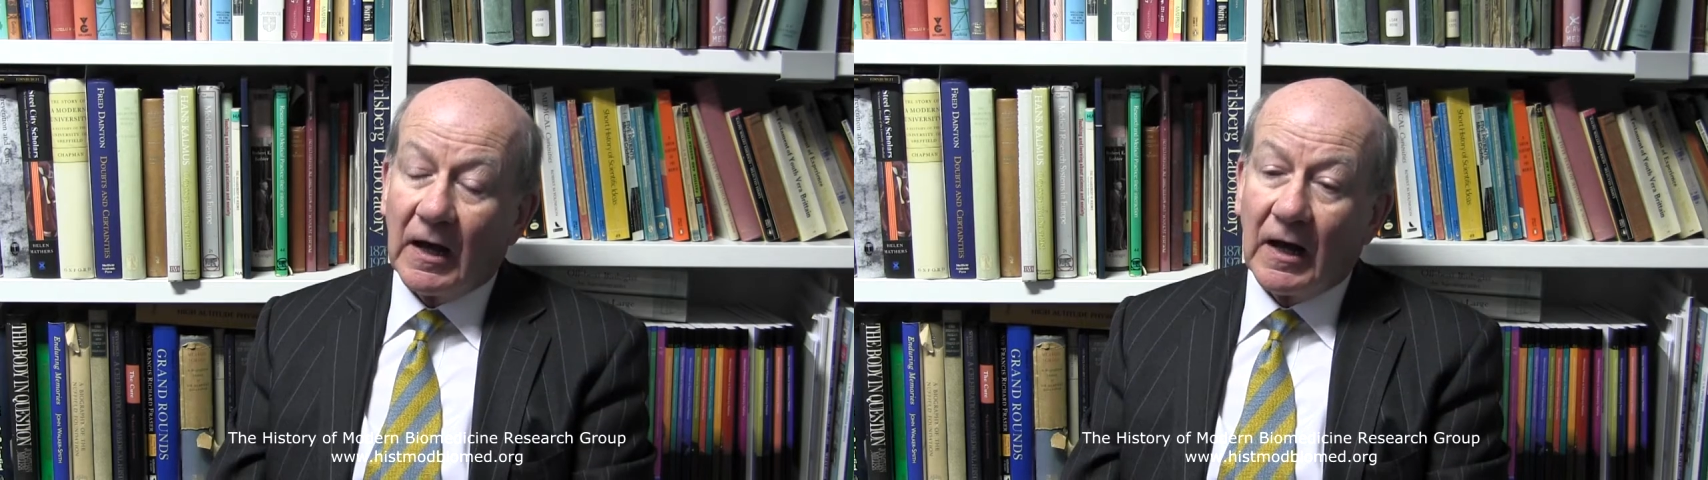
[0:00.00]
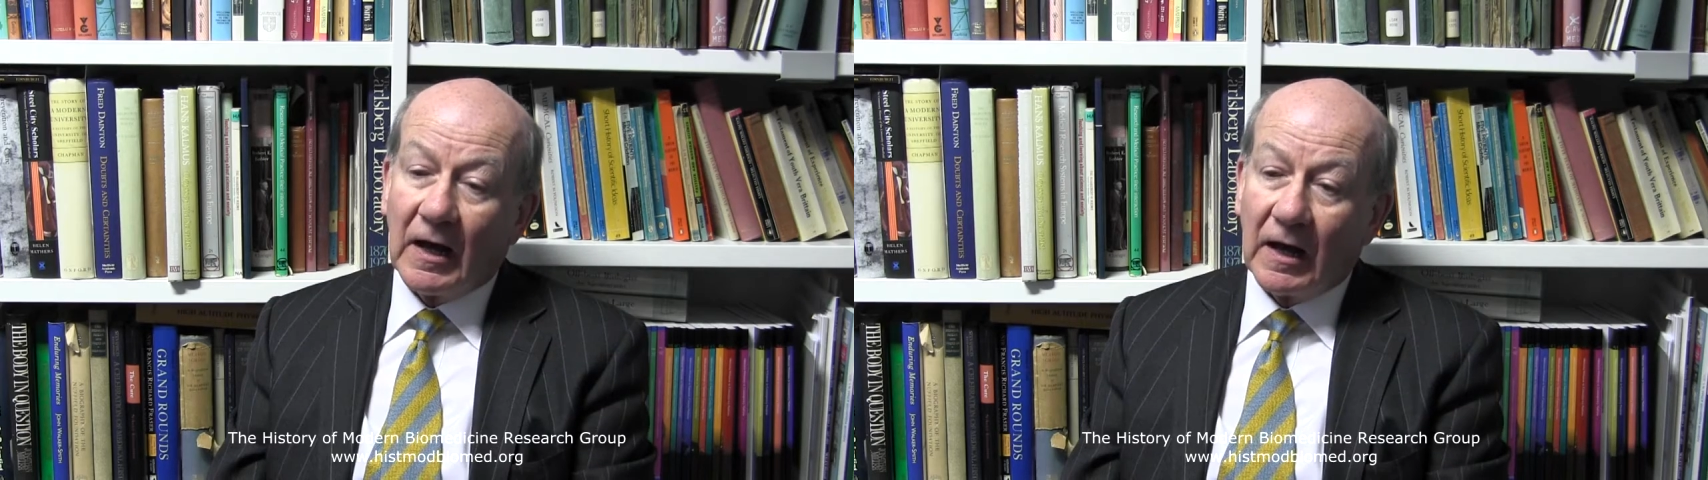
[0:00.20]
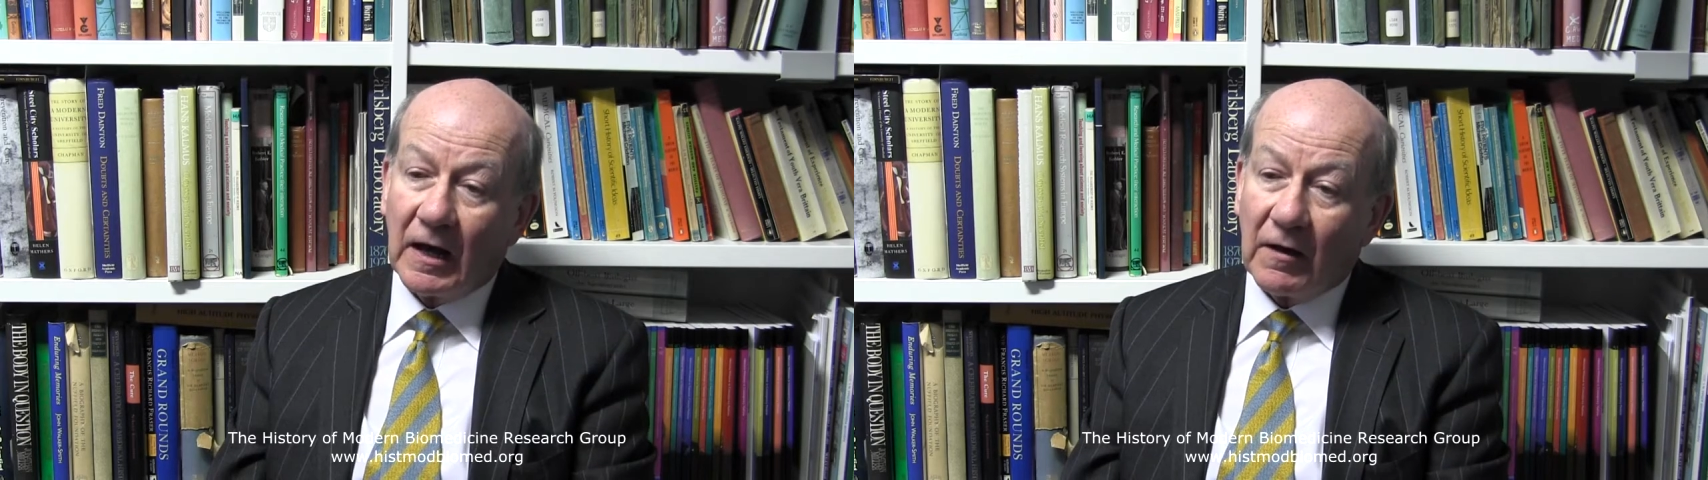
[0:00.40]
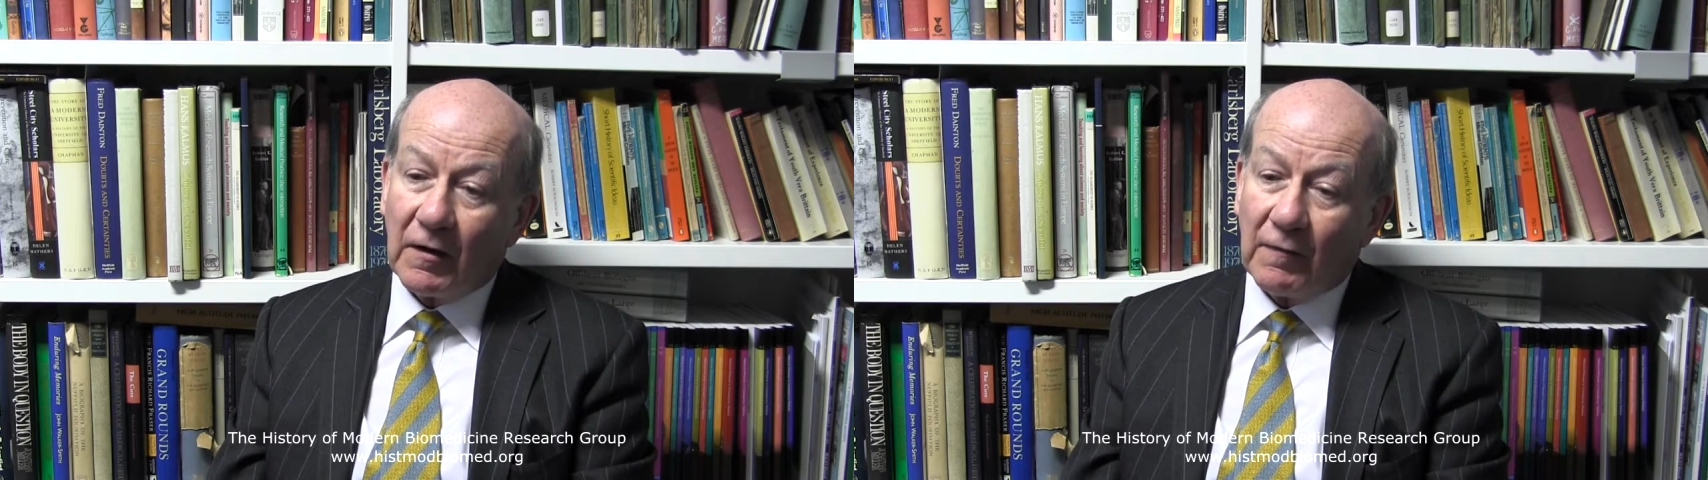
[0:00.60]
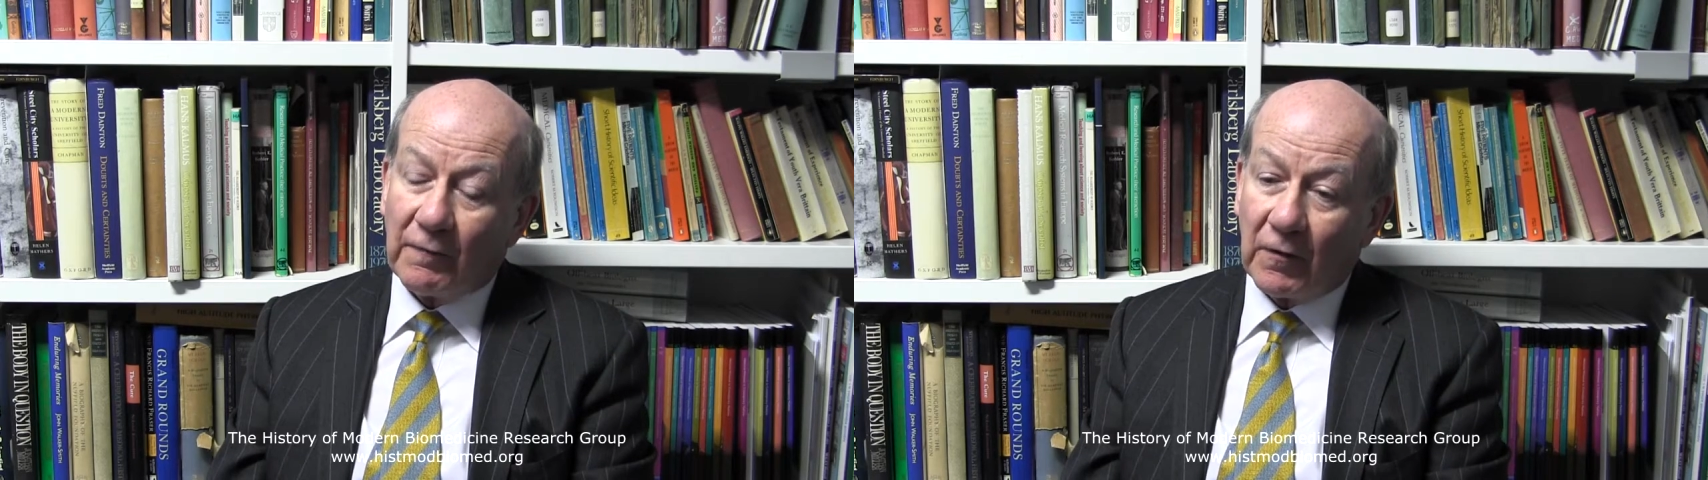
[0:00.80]
uh,
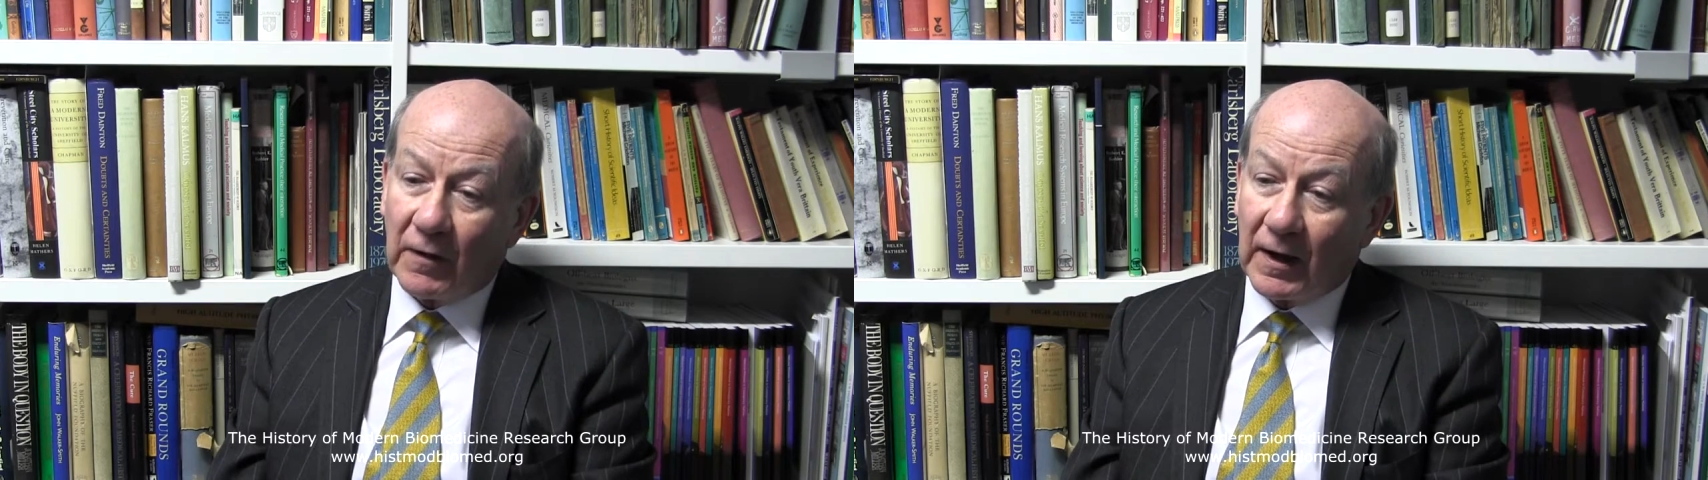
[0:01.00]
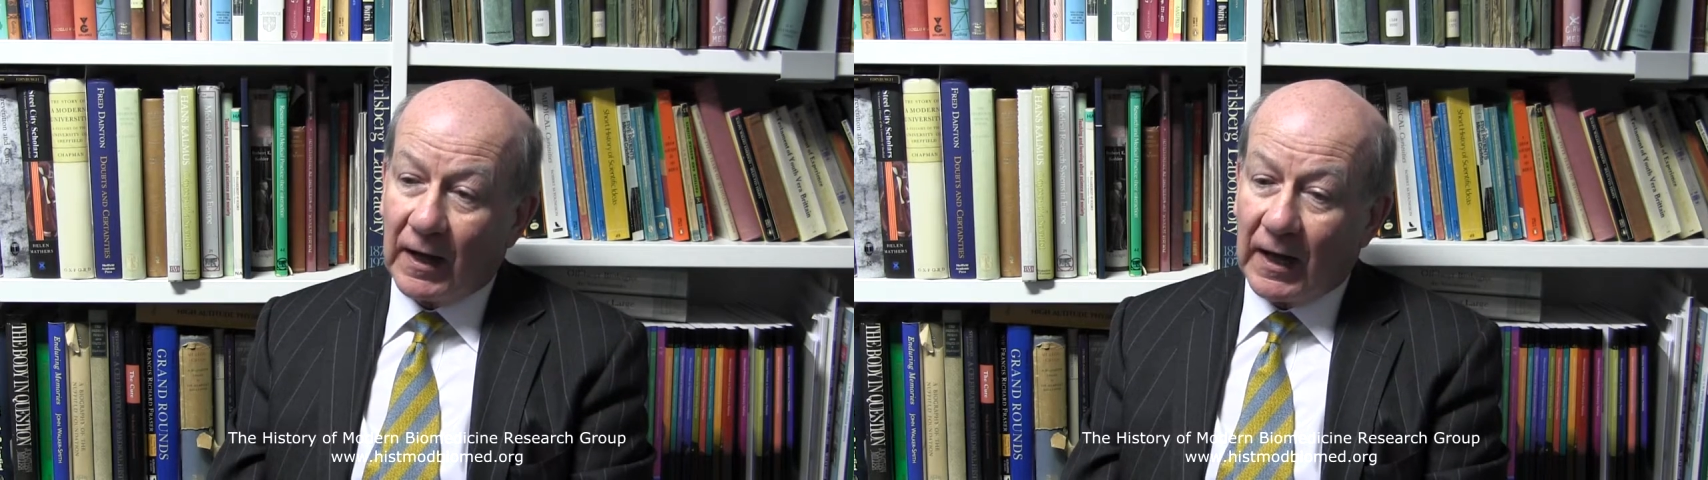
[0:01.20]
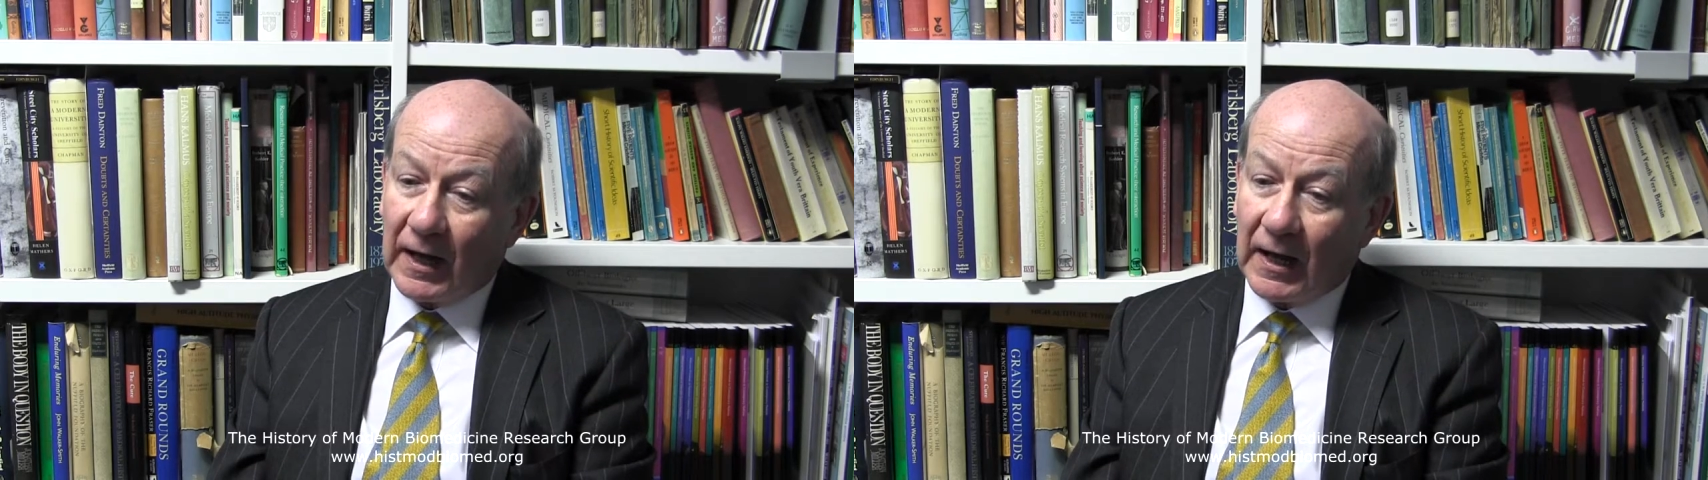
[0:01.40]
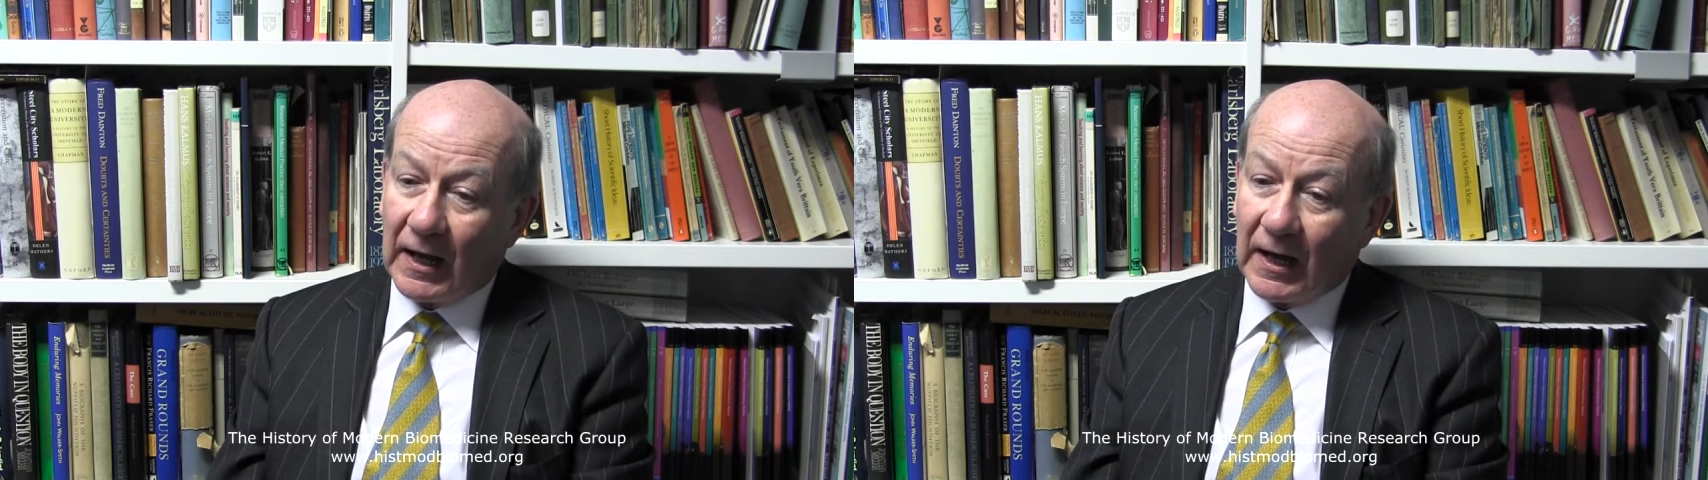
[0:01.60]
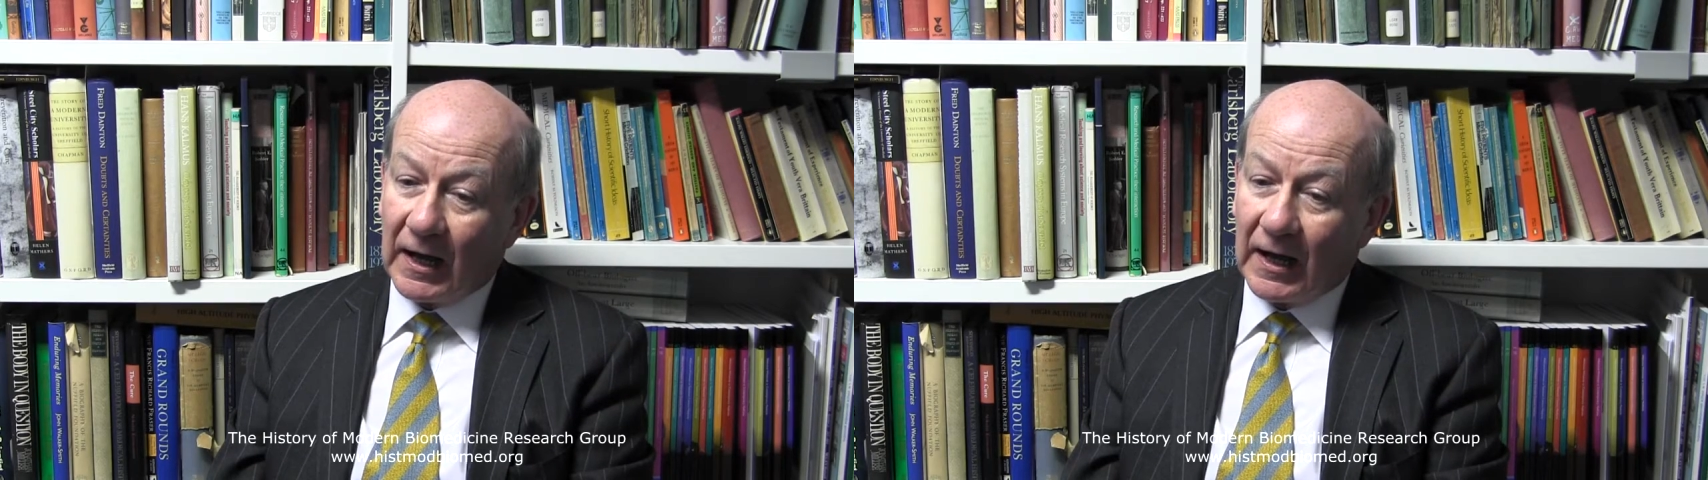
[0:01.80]
for uh,